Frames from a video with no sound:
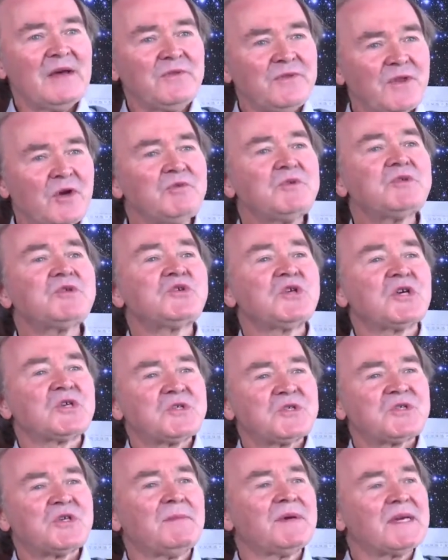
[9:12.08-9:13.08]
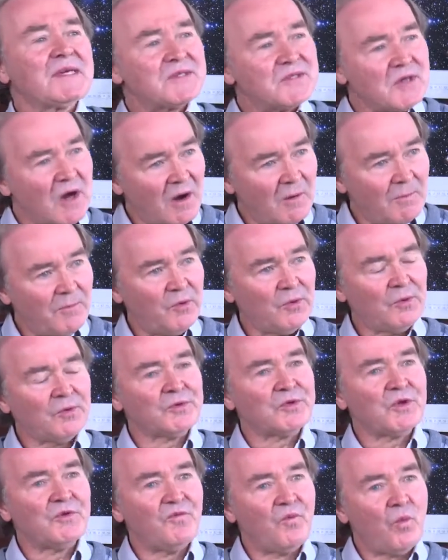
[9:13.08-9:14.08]
those are just some
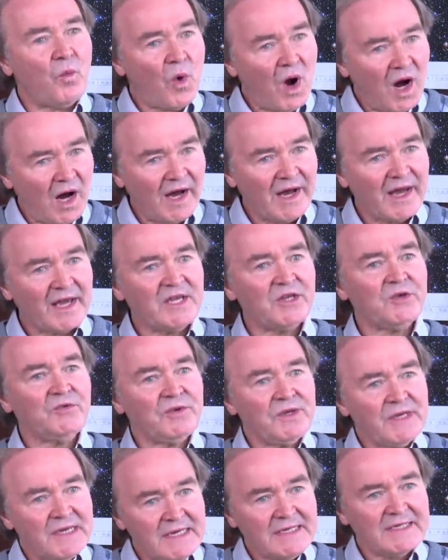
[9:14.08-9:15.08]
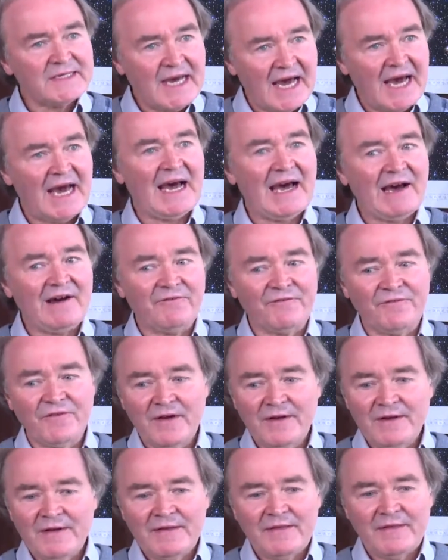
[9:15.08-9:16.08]
examples of why you need to have
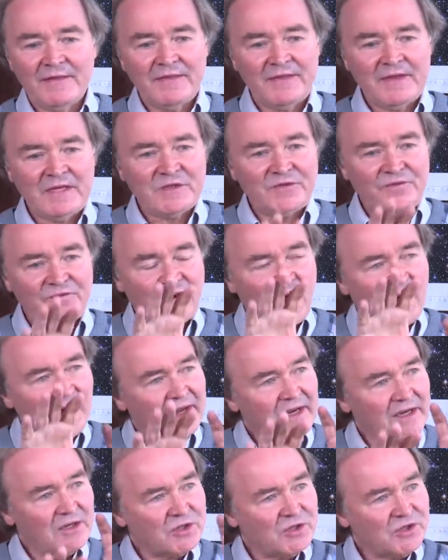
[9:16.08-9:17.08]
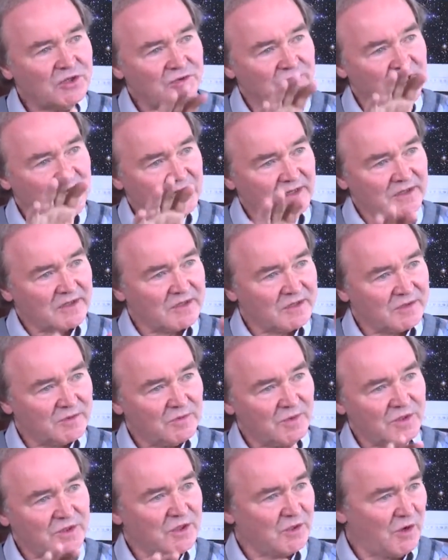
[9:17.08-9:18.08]
these fine tunings,
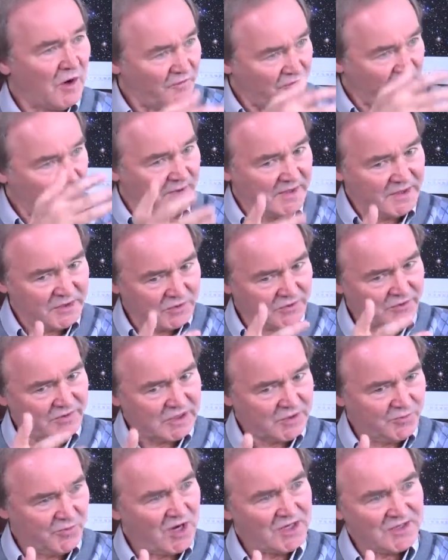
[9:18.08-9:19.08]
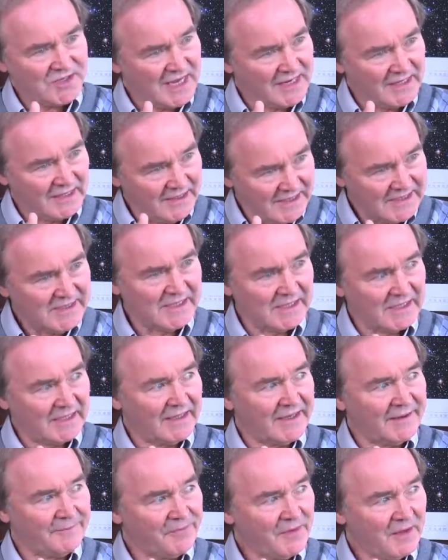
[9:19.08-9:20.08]
which can often be sort of expressed
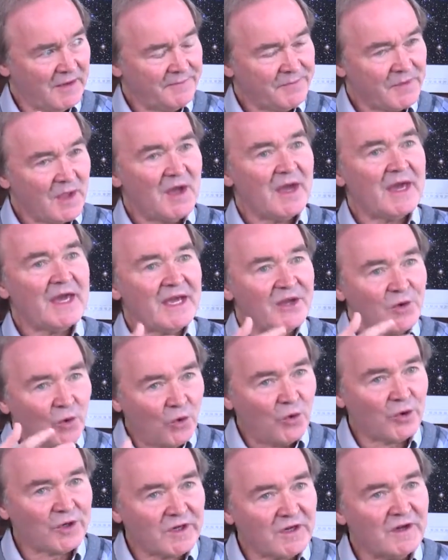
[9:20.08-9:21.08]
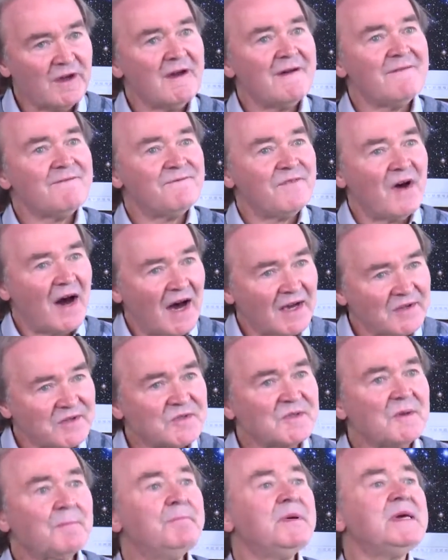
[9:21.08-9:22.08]
analytically, in order for us
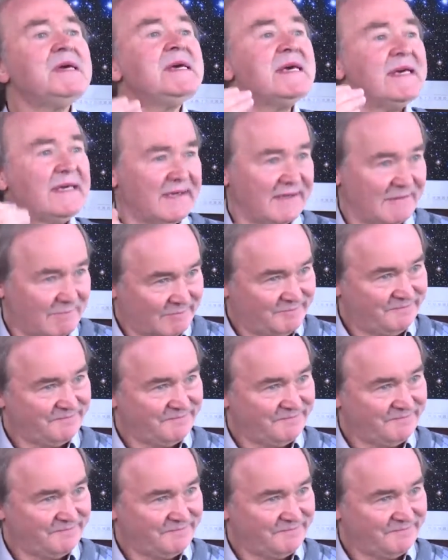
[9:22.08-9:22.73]
to be here.